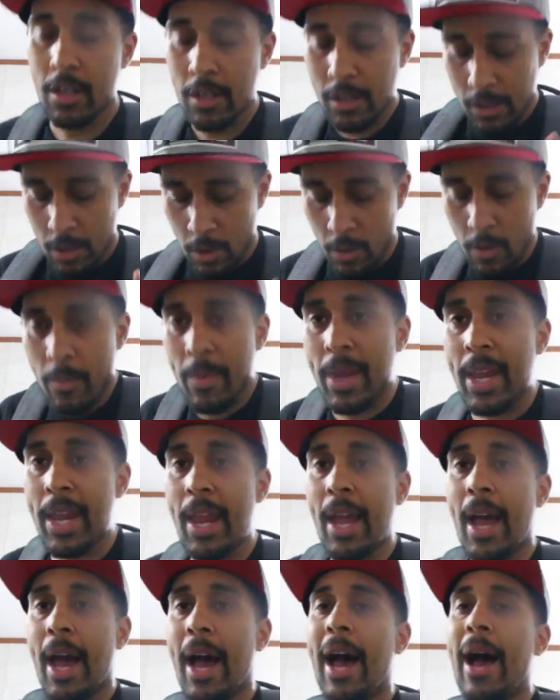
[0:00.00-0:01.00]
So
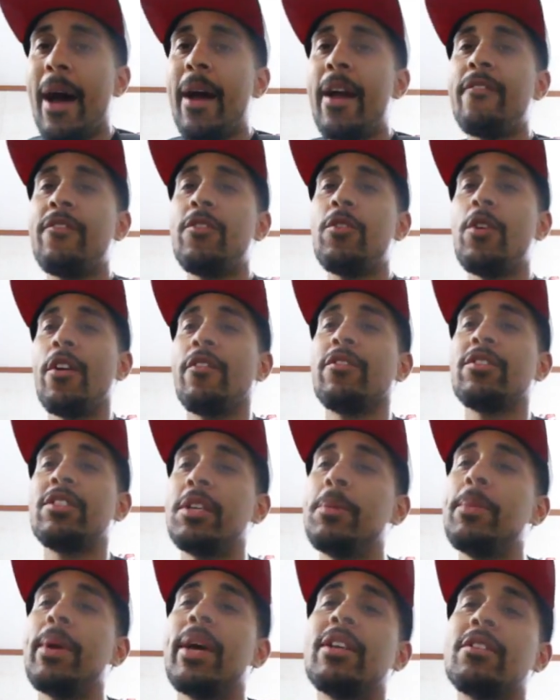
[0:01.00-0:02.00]
me, I, if you ever
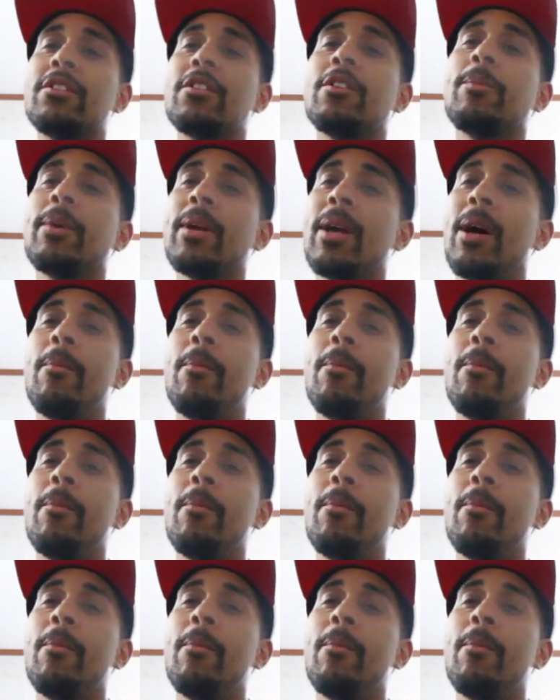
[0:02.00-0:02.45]
see me at a tournament,